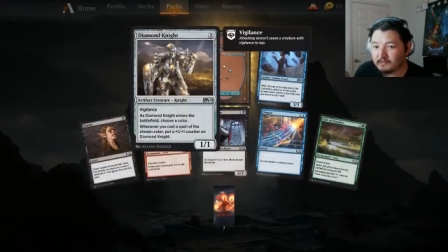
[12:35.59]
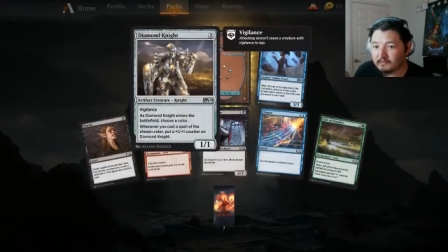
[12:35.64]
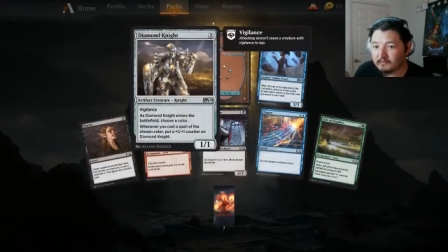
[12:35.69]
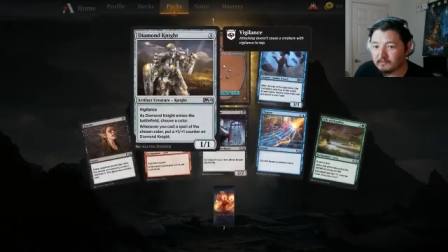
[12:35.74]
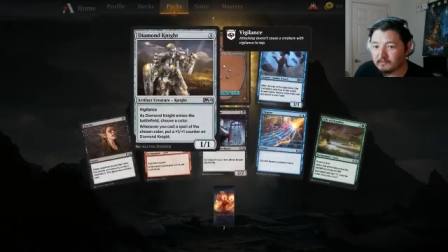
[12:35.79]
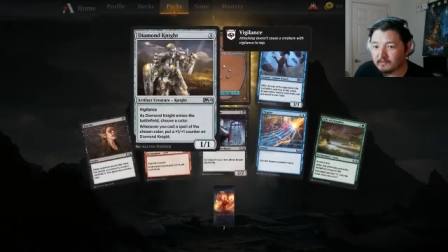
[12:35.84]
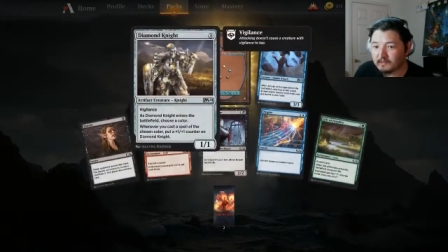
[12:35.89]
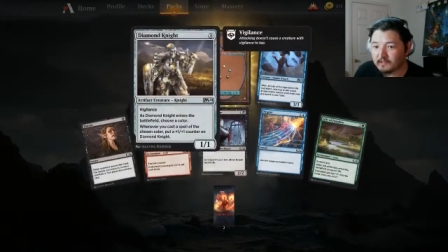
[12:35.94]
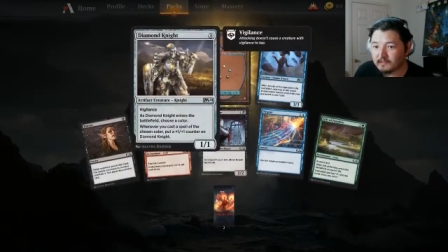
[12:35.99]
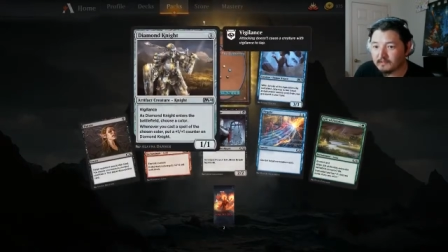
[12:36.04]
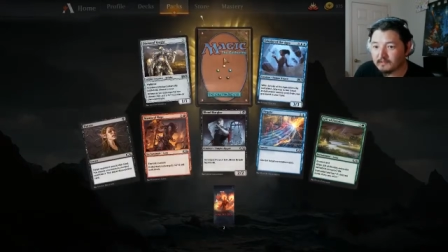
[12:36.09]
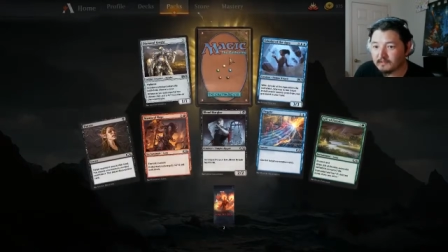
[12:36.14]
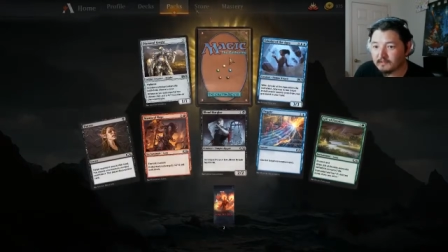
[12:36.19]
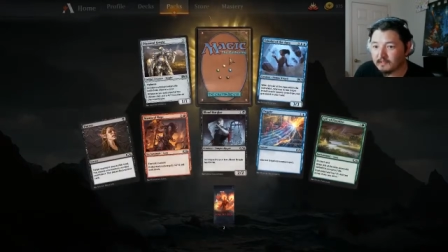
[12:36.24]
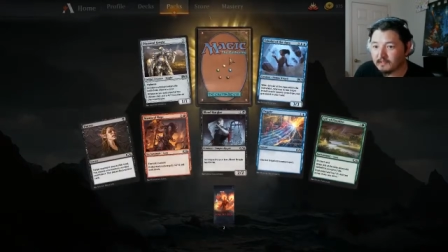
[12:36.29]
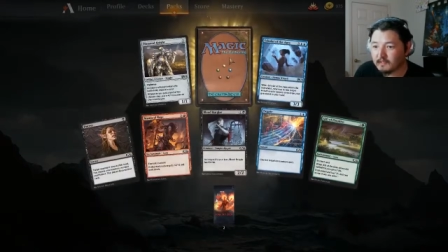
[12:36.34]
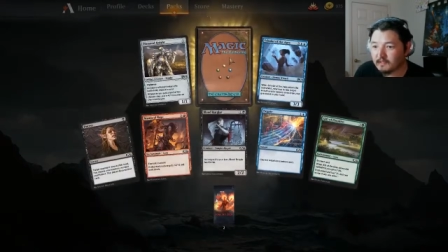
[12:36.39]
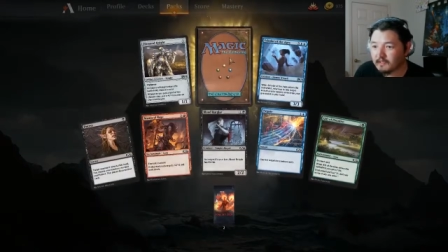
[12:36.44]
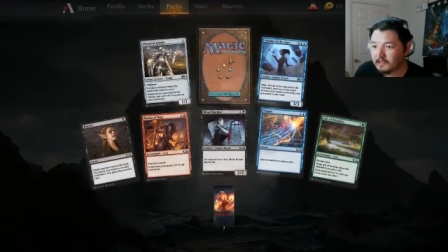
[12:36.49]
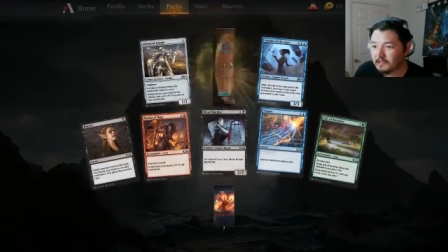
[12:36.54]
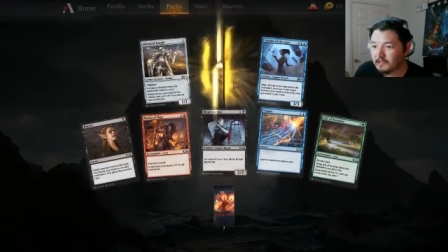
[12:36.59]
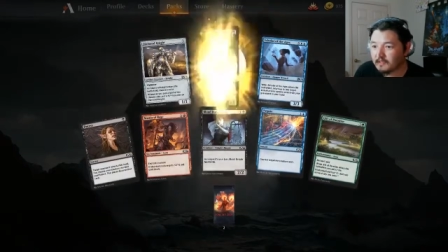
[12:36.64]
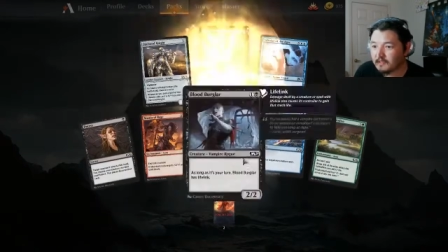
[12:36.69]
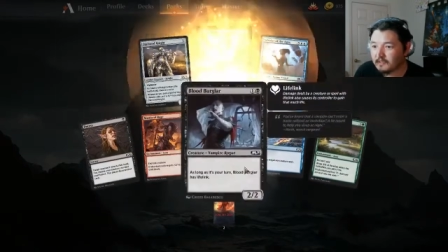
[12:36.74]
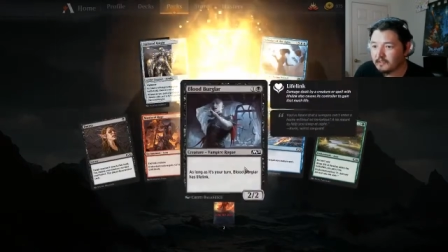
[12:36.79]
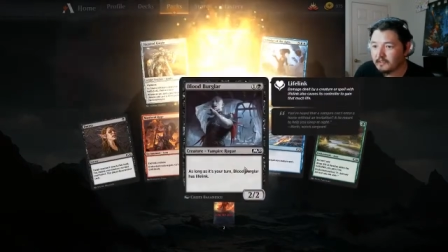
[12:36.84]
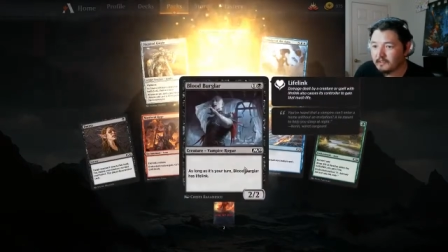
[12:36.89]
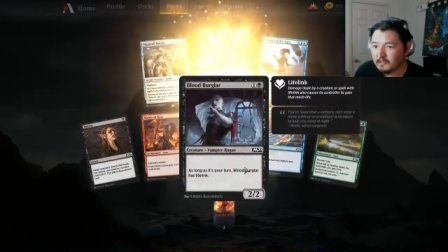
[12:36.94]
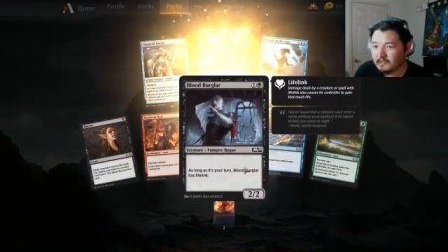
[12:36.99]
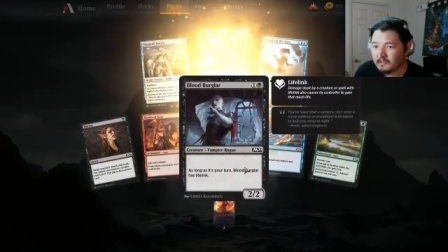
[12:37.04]
duress.
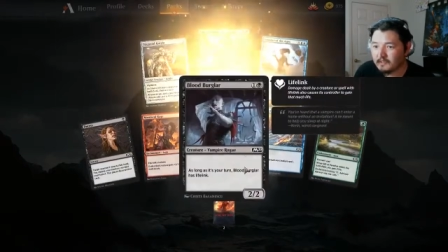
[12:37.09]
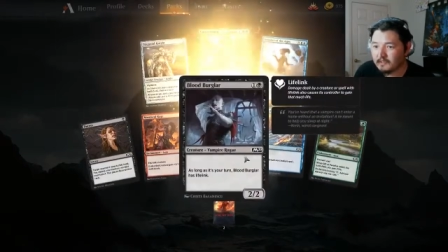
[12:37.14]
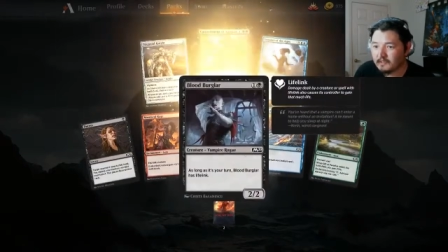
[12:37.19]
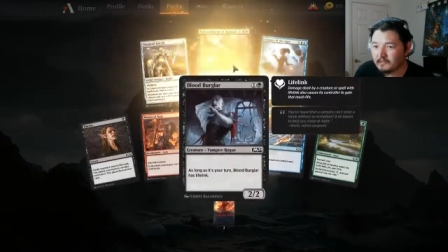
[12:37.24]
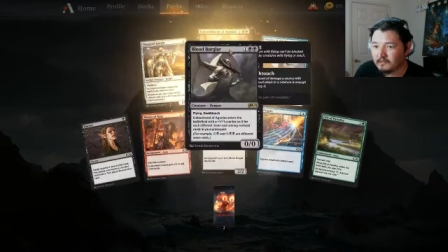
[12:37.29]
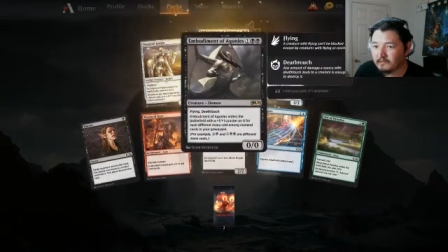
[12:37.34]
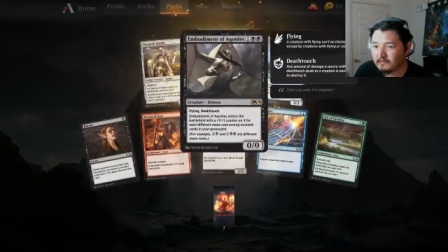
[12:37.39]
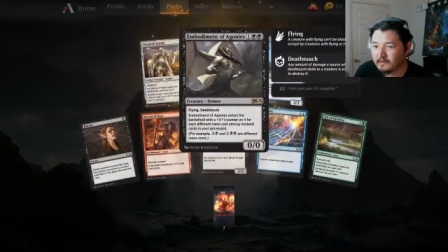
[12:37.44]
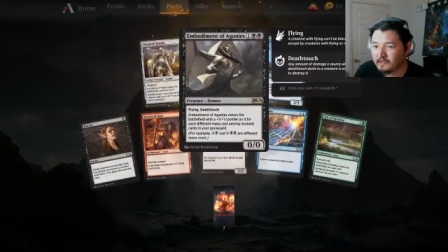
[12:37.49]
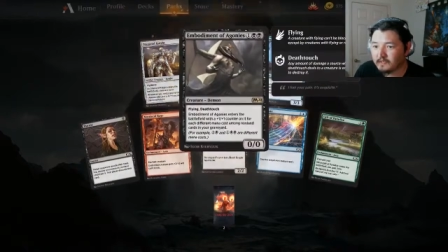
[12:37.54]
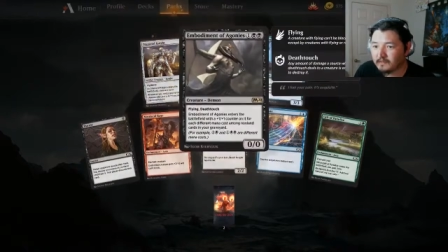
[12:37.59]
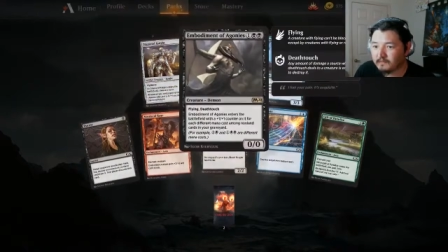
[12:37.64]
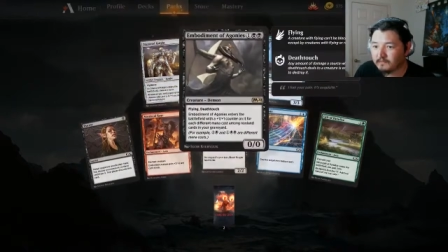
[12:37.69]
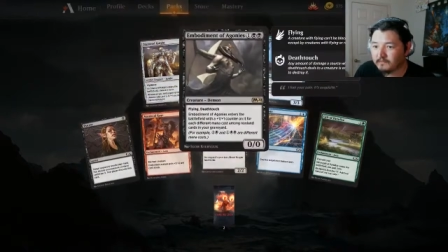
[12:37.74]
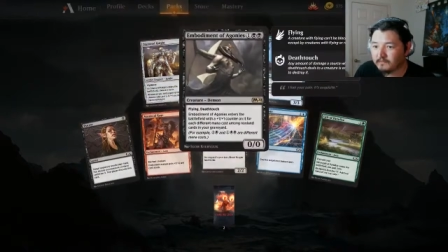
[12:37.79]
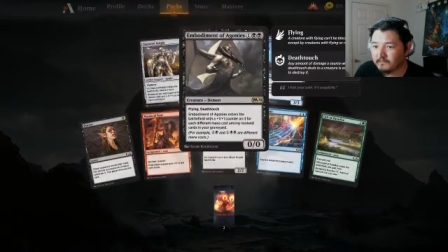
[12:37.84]
We got